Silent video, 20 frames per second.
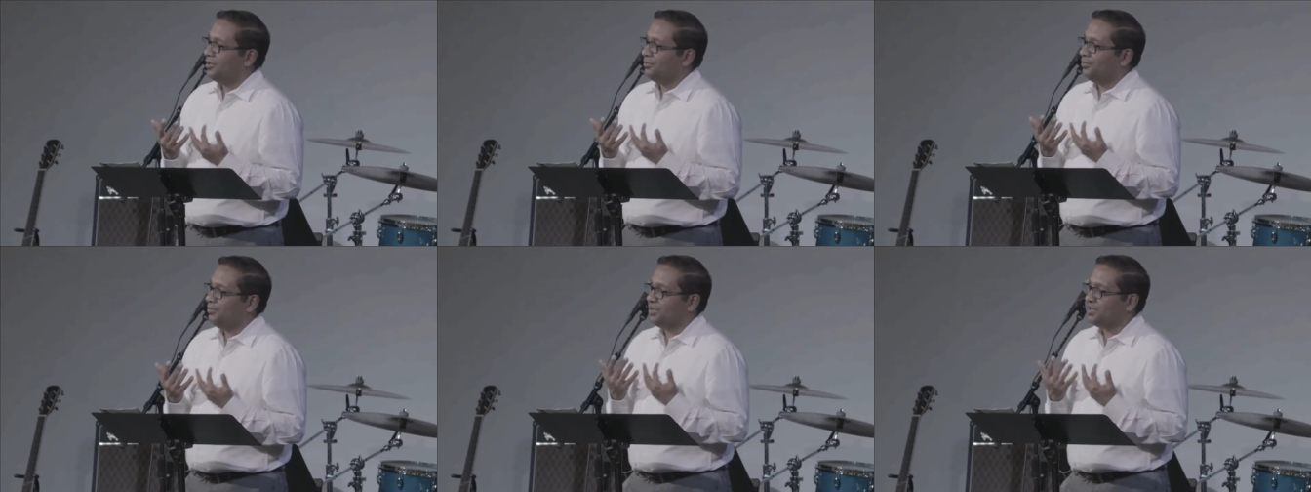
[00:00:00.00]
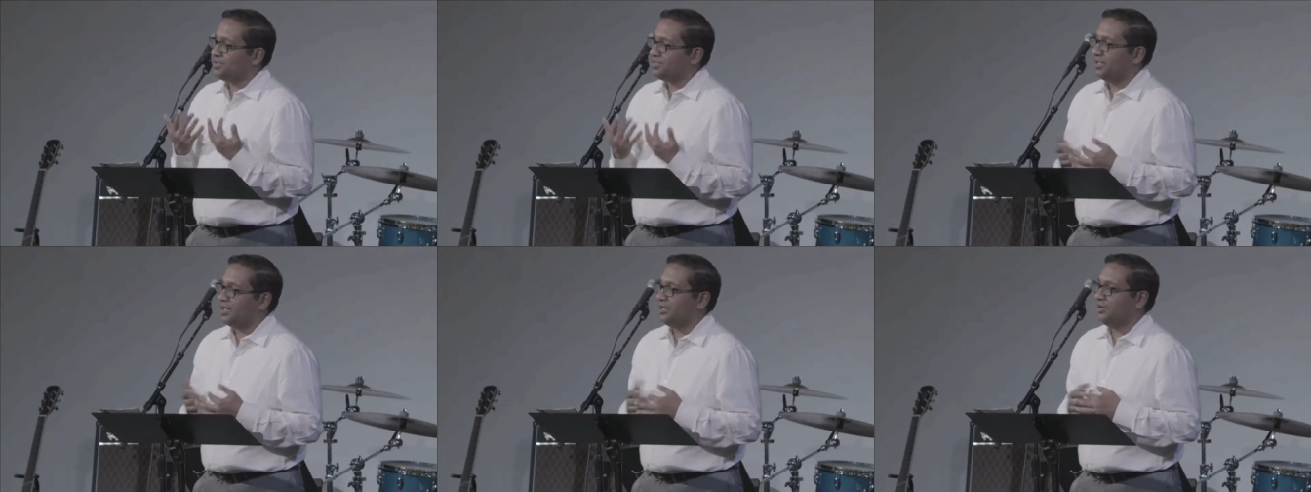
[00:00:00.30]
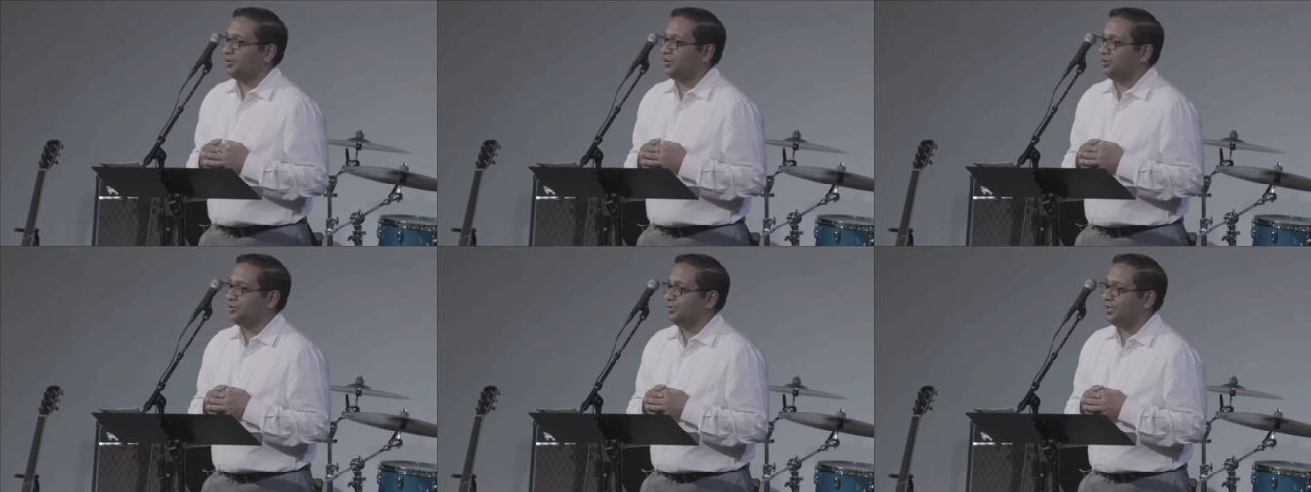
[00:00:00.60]
because I
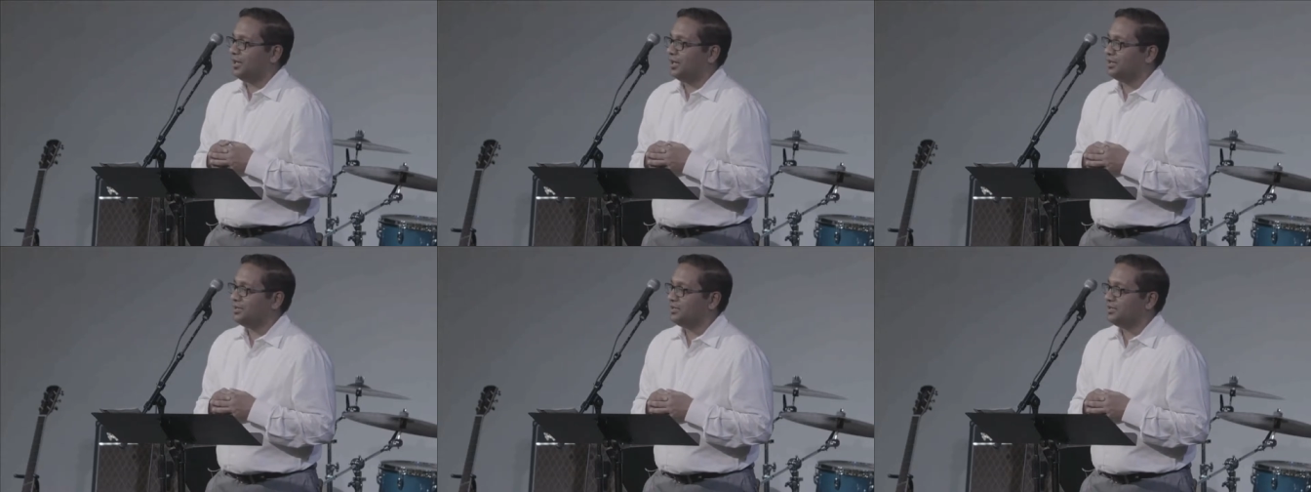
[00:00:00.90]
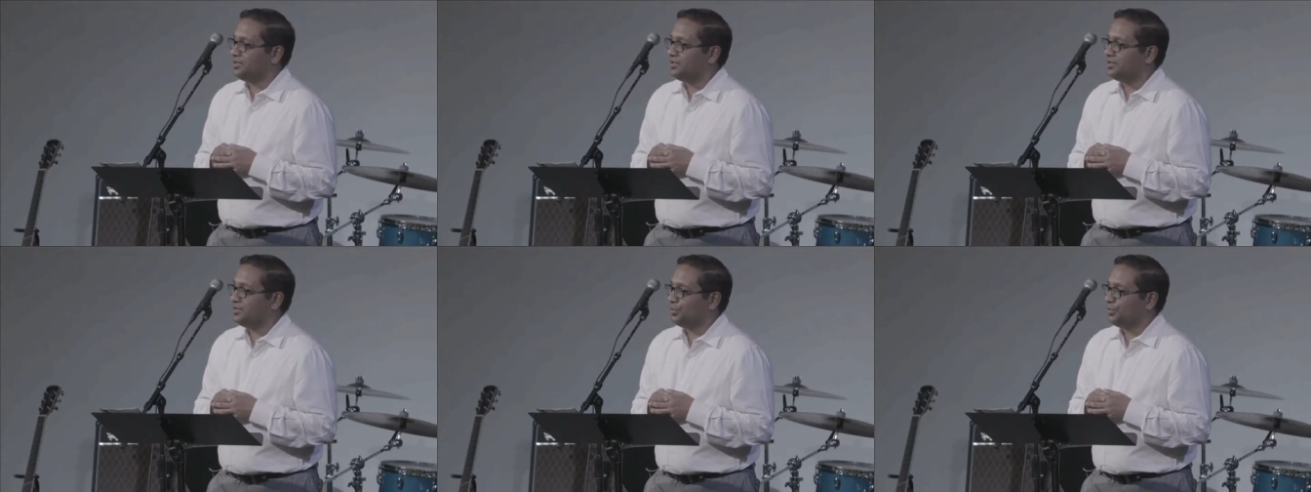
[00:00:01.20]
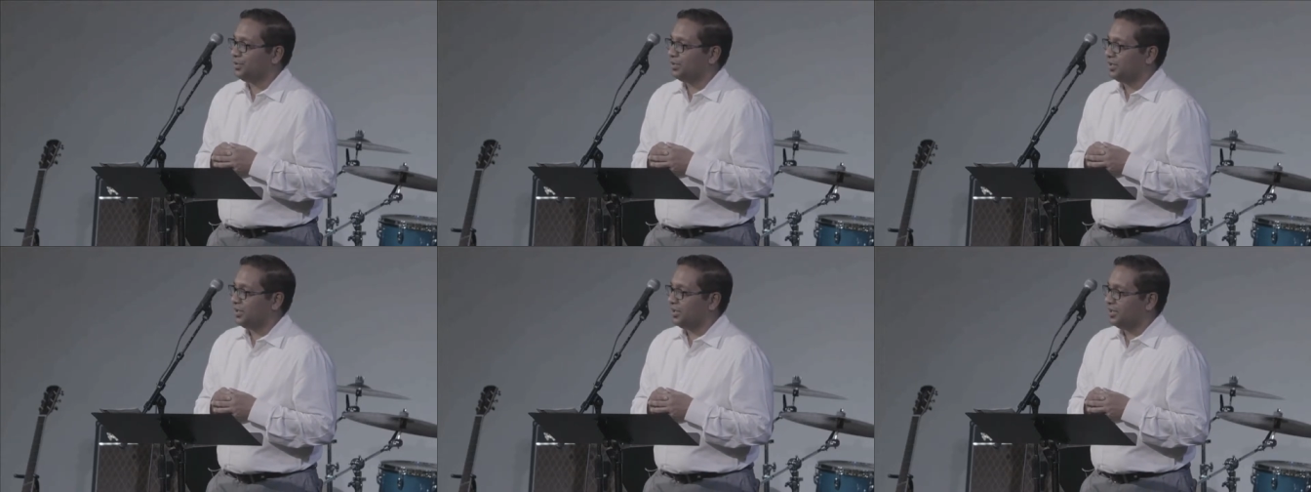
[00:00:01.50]
know that this is
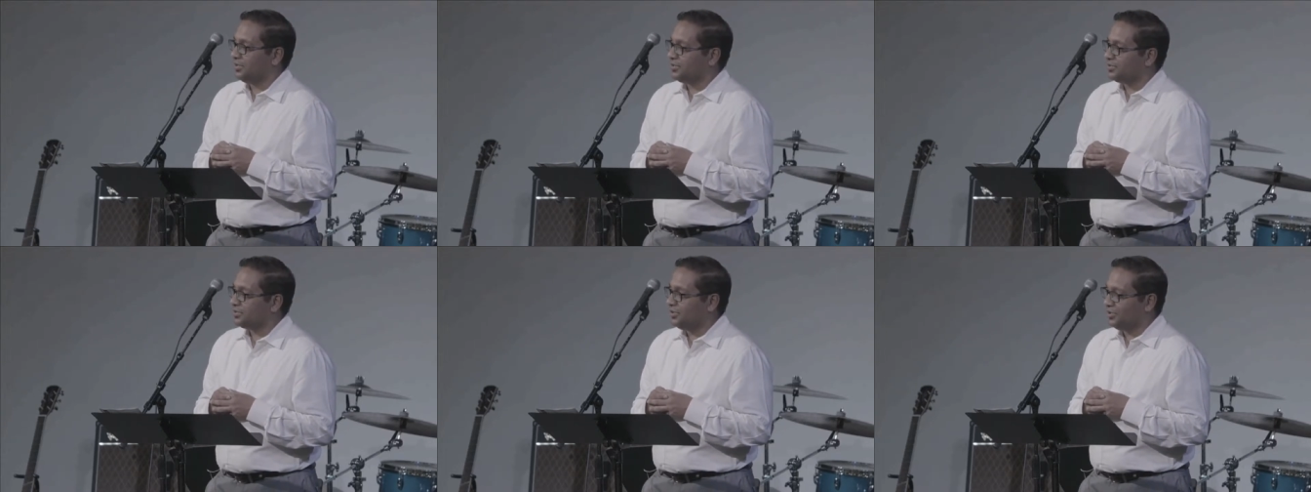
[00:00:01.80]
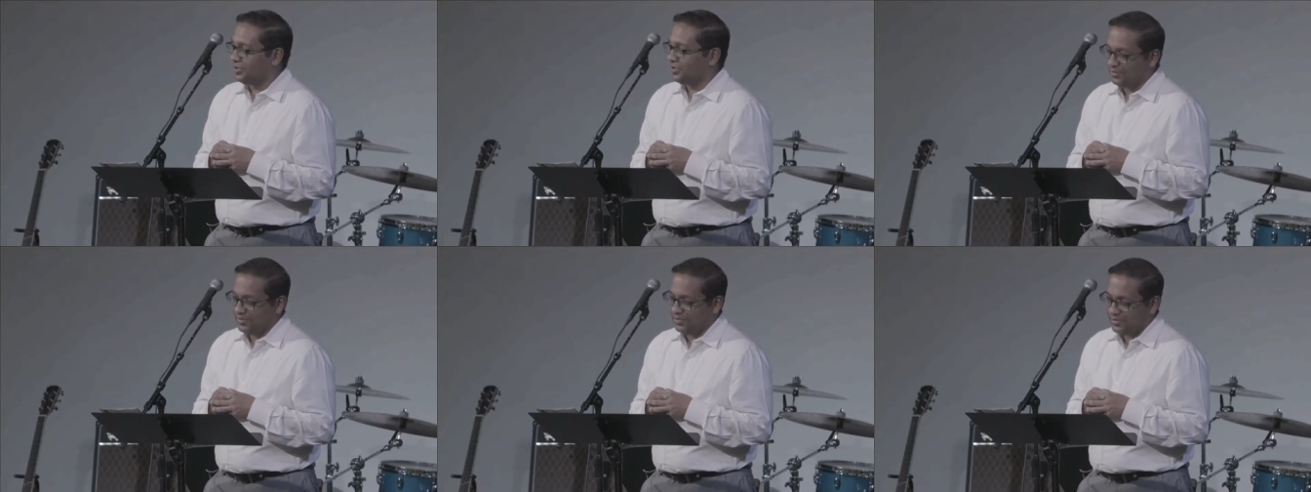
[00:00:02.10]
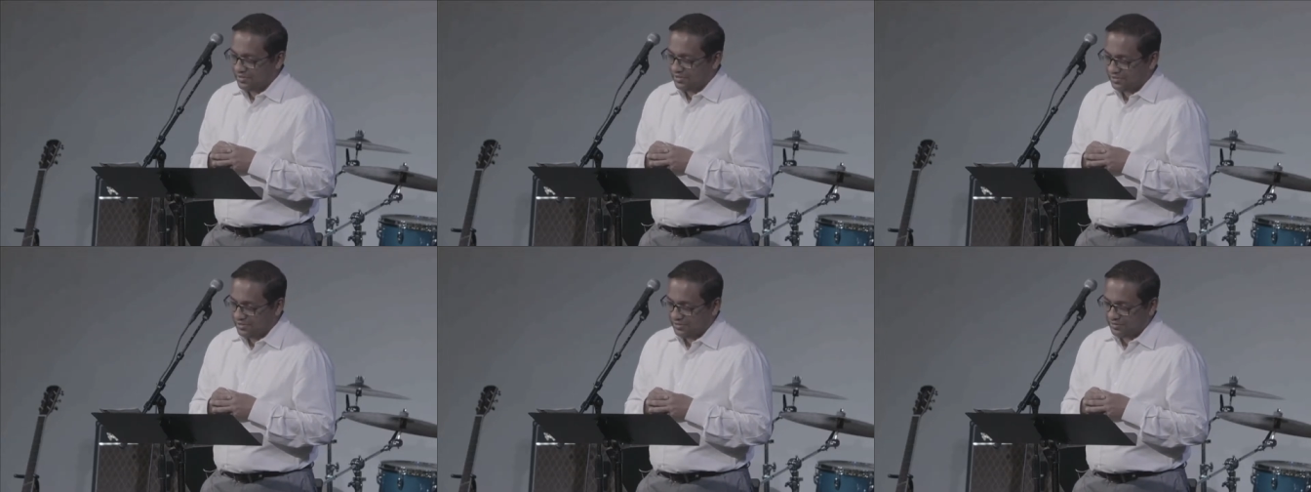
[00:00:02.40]
what God has called me
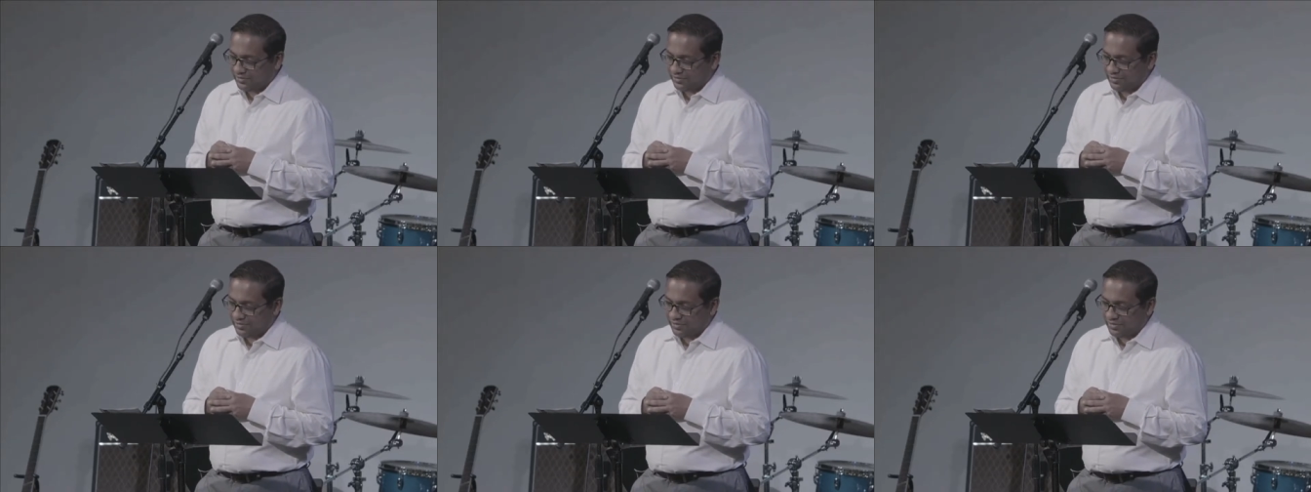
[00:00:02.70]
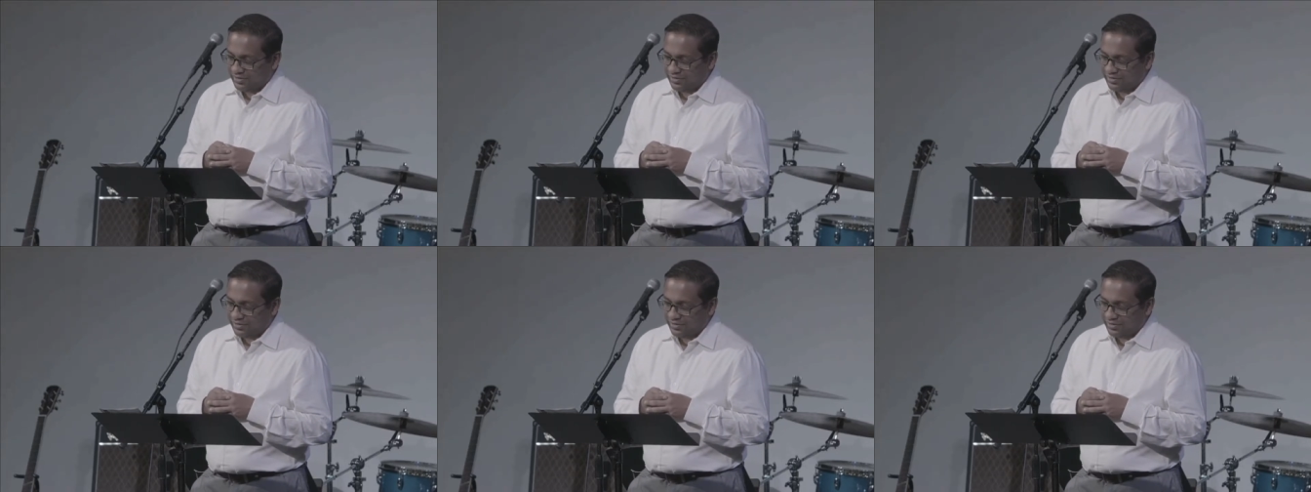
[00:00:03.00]
to do.